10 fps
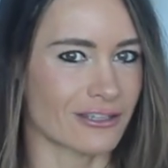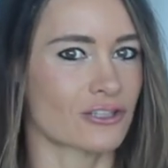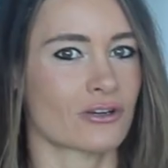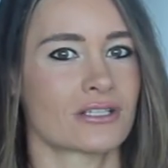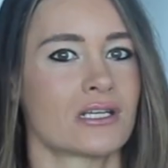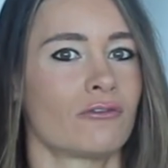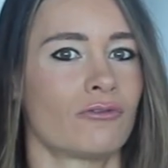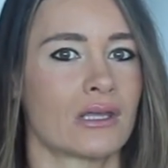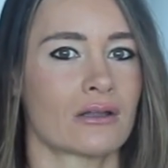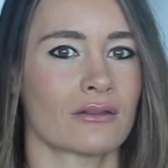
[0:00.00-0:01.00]
the stretchy
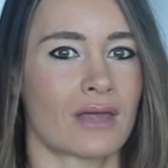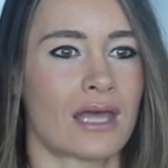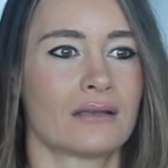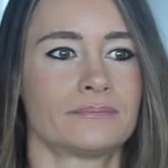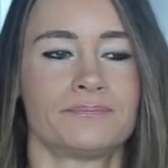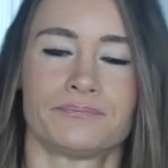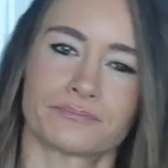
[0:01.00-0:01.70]
feel, then